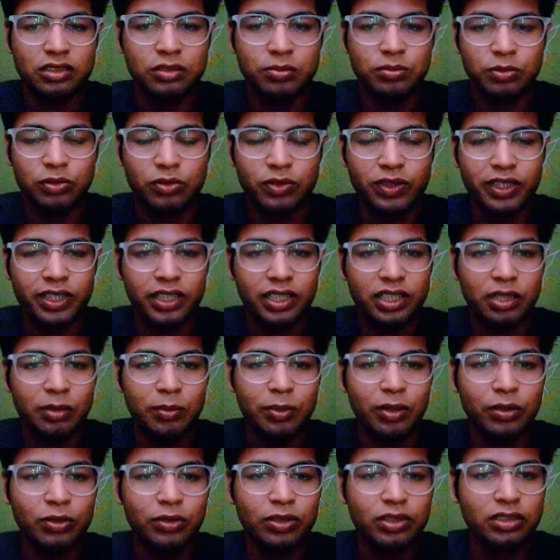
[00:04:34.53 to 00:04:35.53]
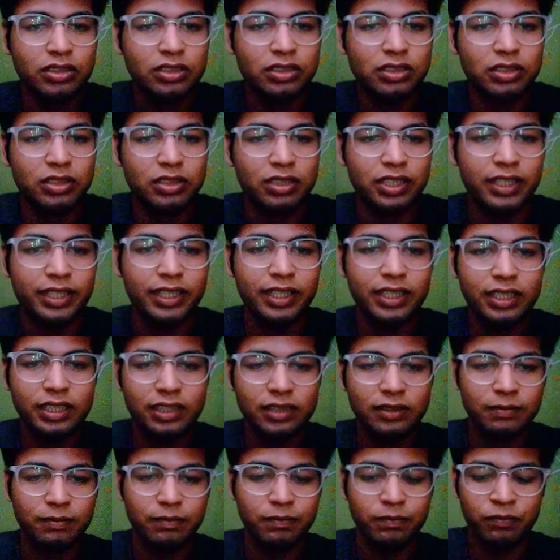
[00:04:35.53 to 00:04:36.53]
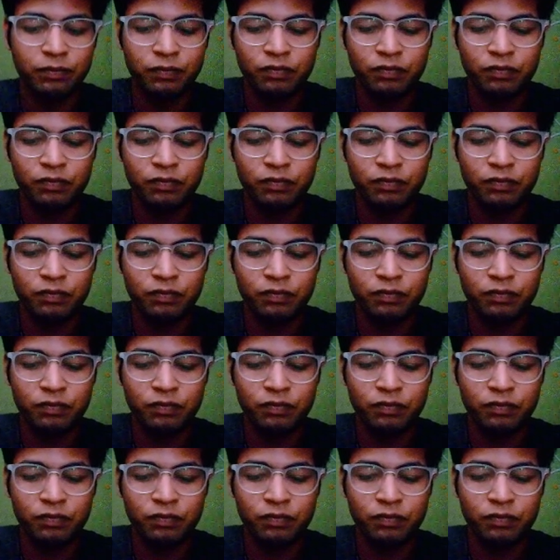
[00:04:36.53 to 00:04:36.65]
just providing about us. And